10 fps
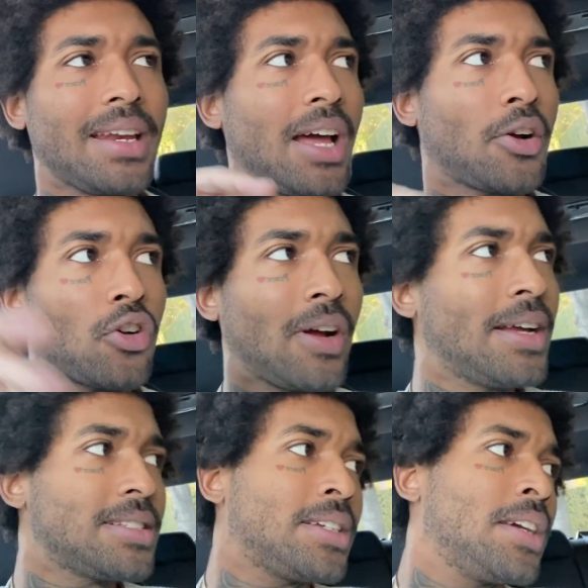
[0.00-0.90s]
Nothing
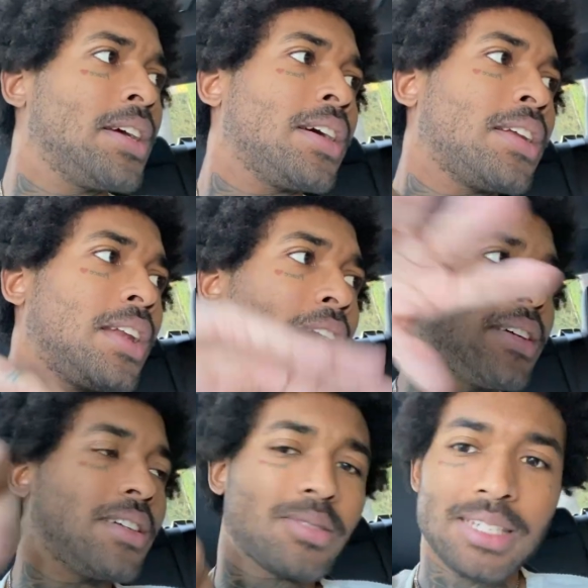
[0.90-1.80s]
crazy. No, you
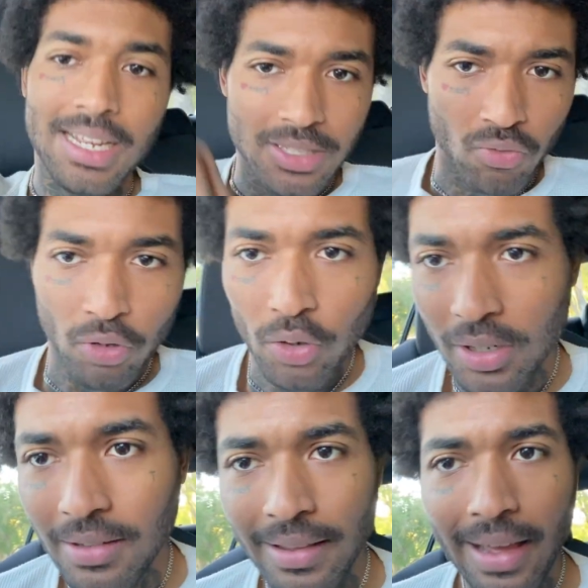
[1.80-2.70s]
know what I'm saying? It's a real
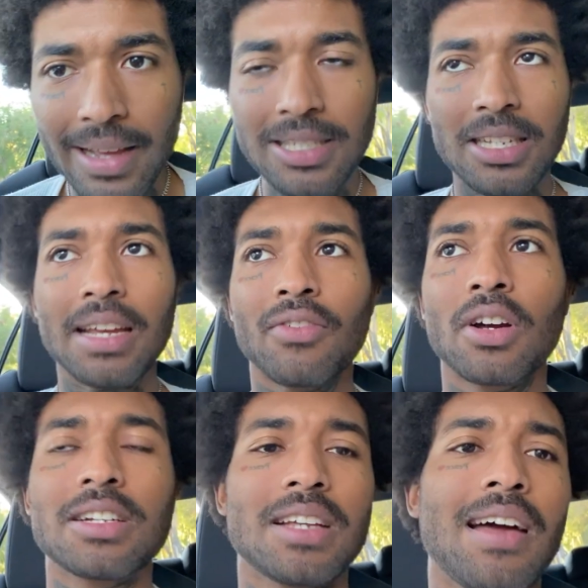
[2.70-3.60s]
good gas saver
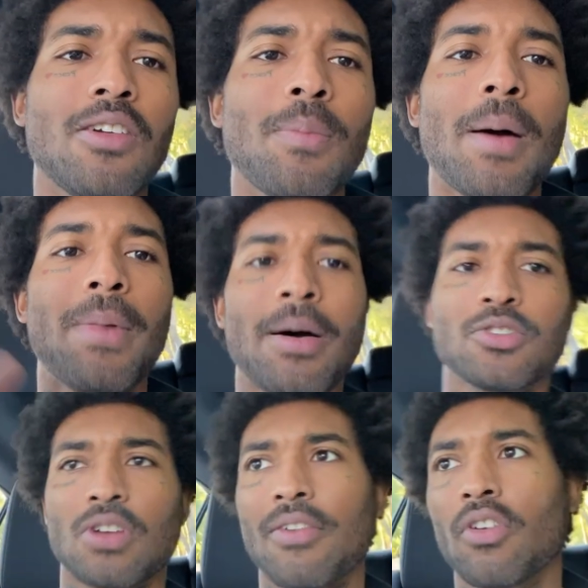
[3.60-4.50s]
because y'all know my I was
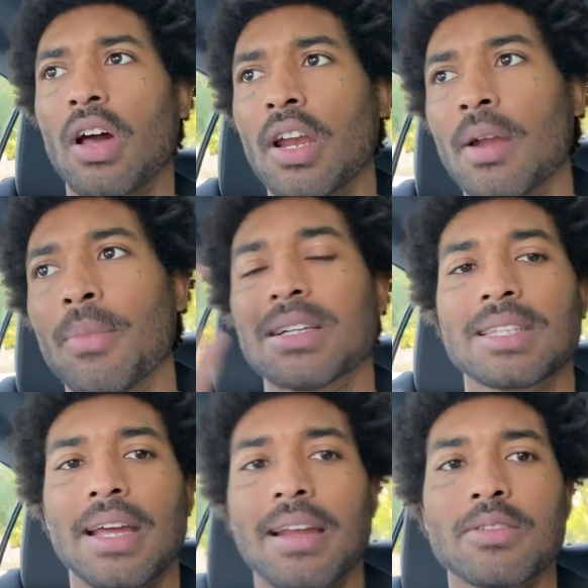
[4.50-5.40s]
driving around in a
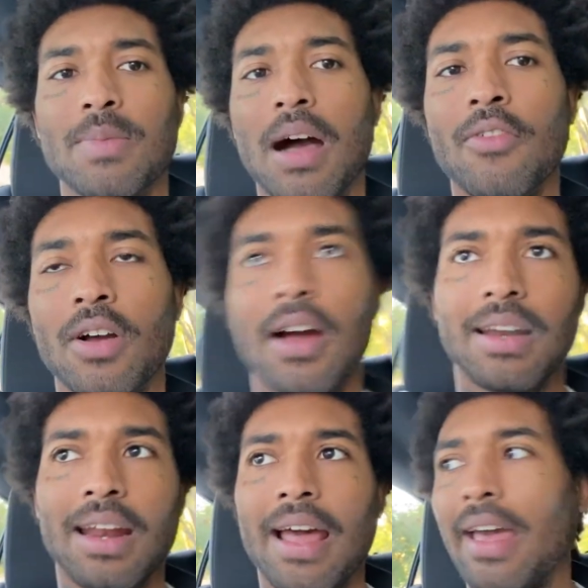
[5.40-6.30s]
Mustang. That was my other car
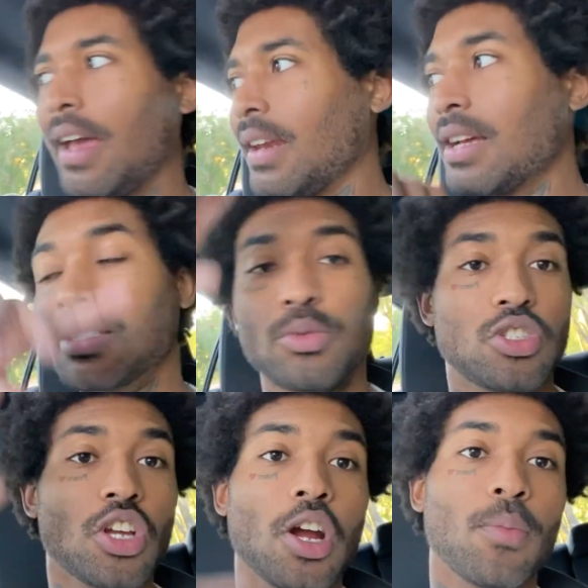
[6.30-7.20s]
that I had. And that shit was
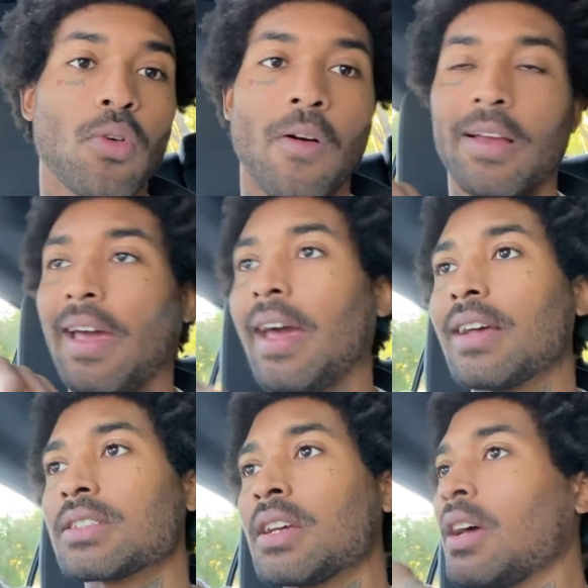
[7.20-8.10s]
terrible on
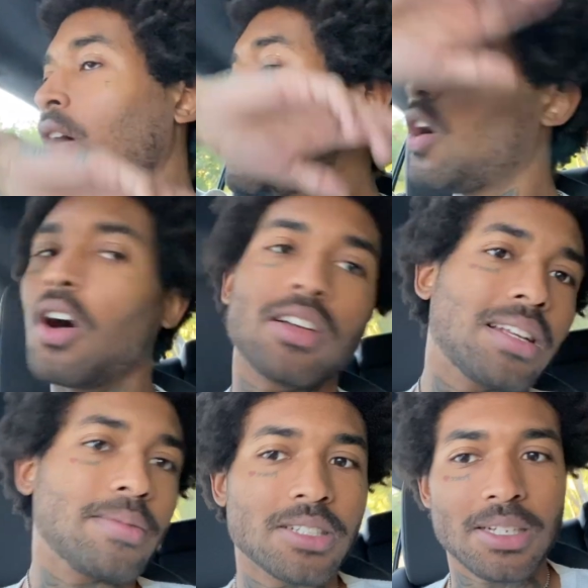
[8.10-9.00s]
gas all
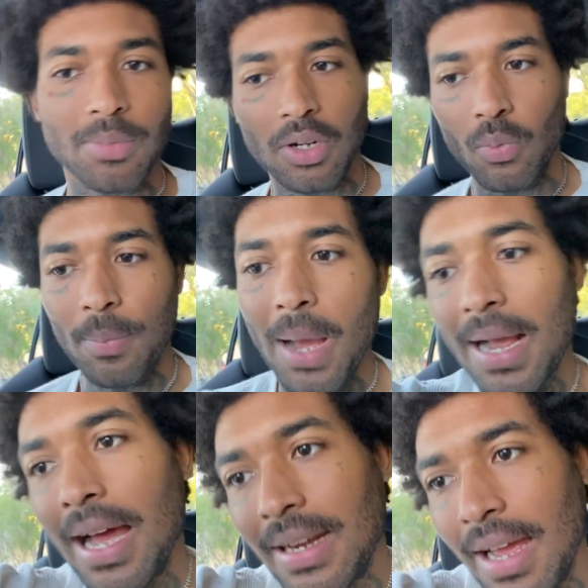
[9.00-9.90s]
type of shit. But the whip I
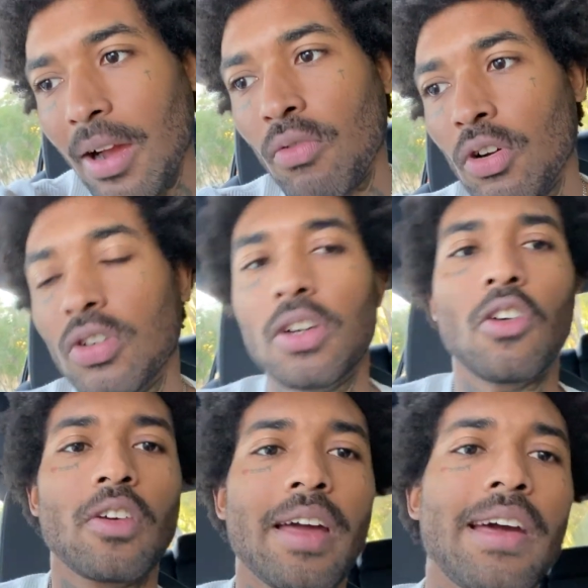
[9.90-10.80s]
got now, real good
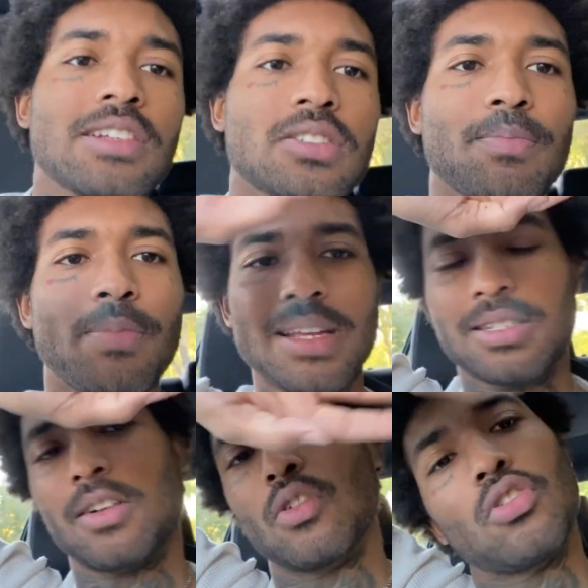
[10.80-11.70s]
on gas,
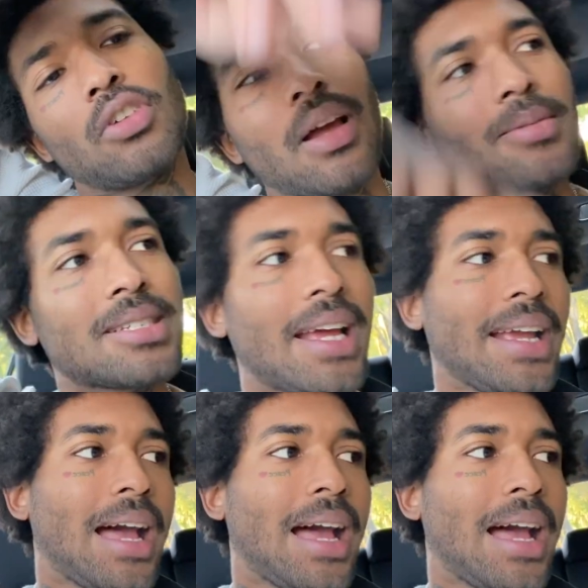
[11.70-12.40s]
basic little, you know what I'm saying?